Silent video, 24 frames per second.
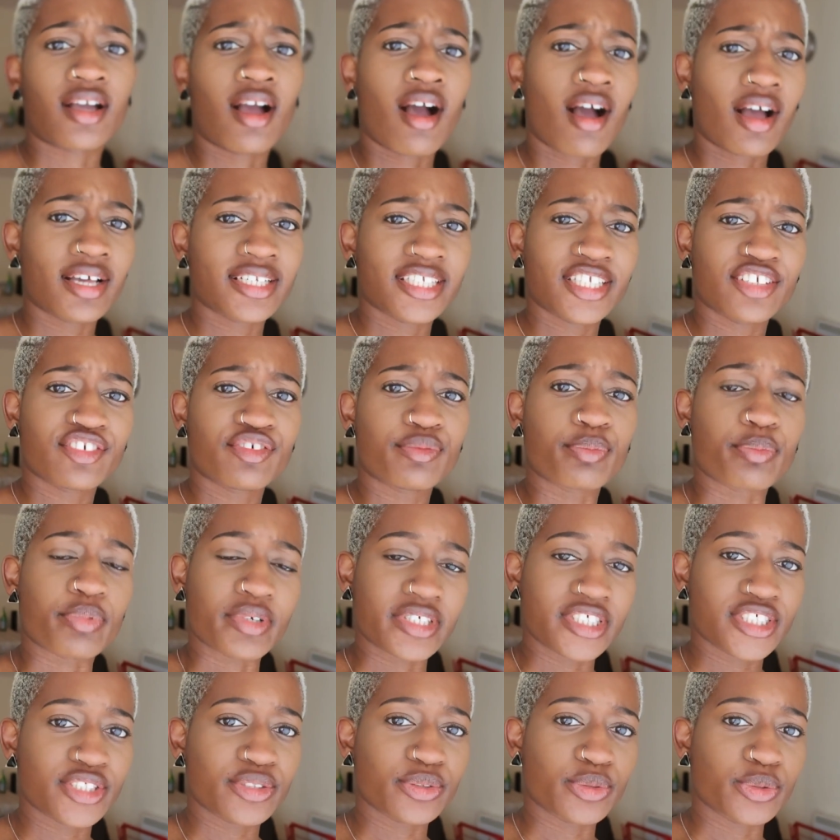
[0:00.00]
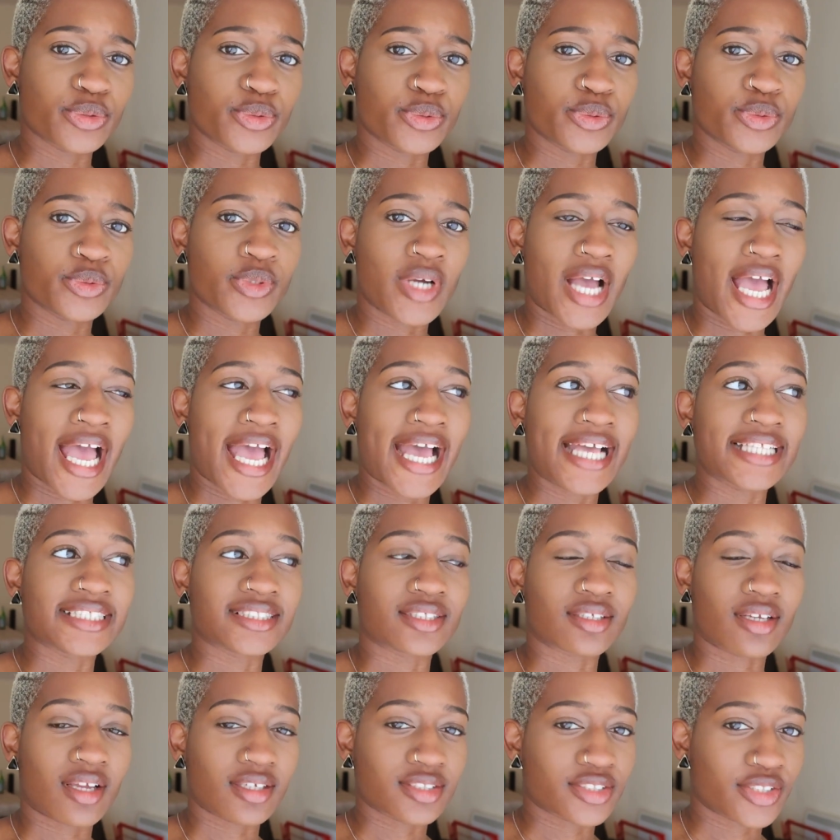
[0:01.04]
Cardiff, Bristol,
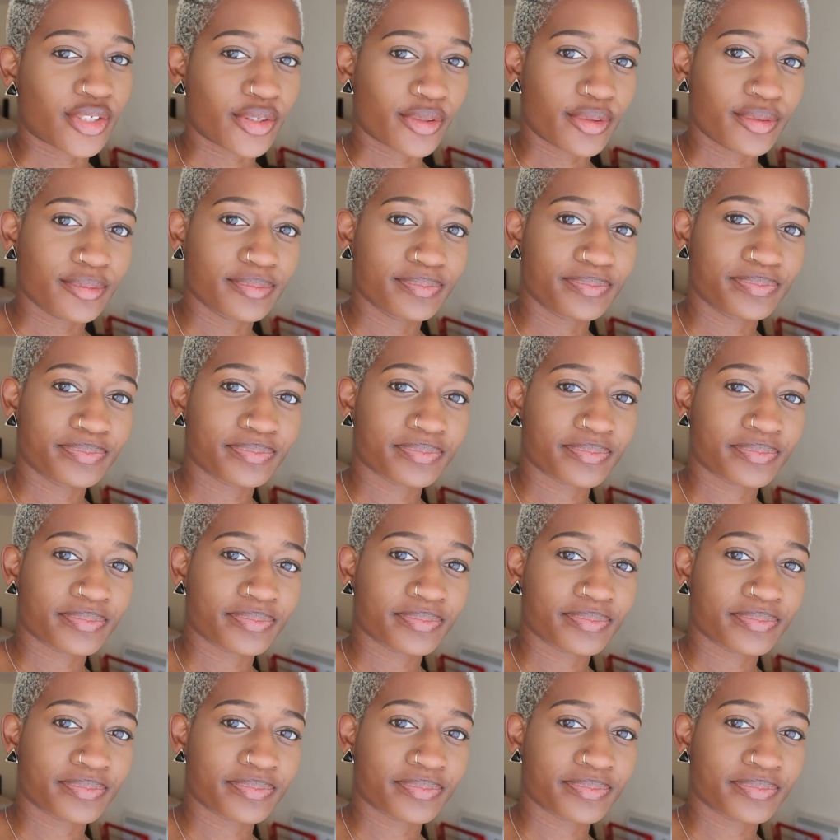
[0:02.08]
and Glasgow,